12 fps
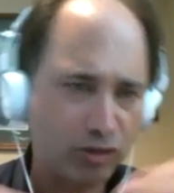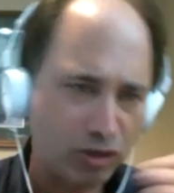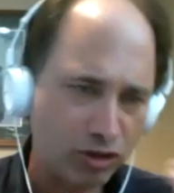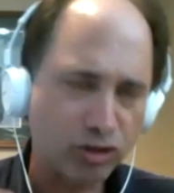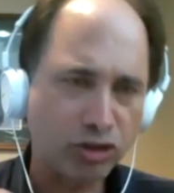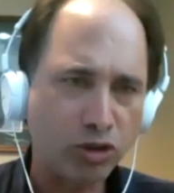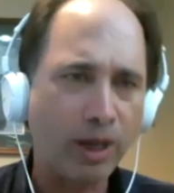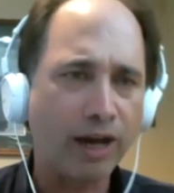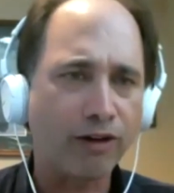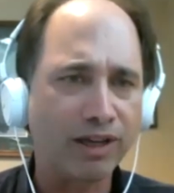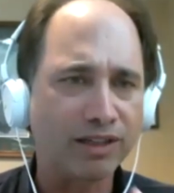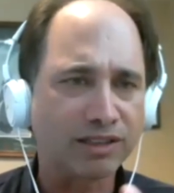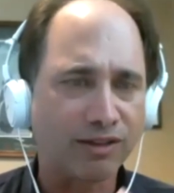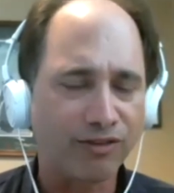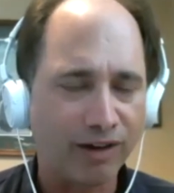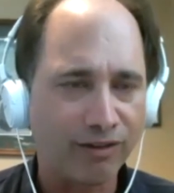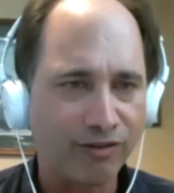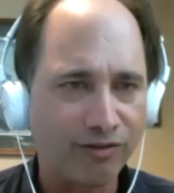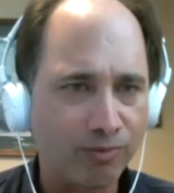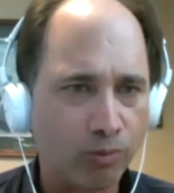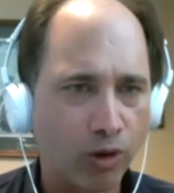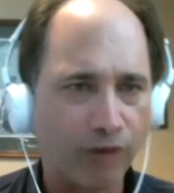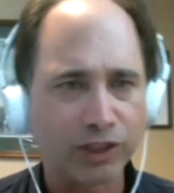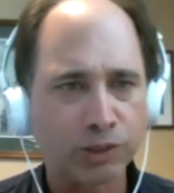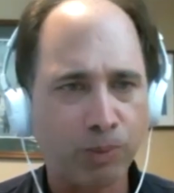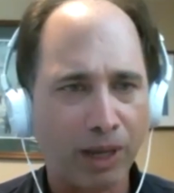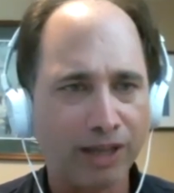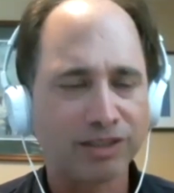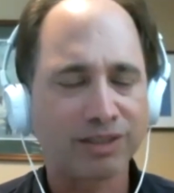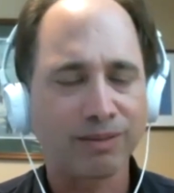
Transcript: there's two areas of, of morphospace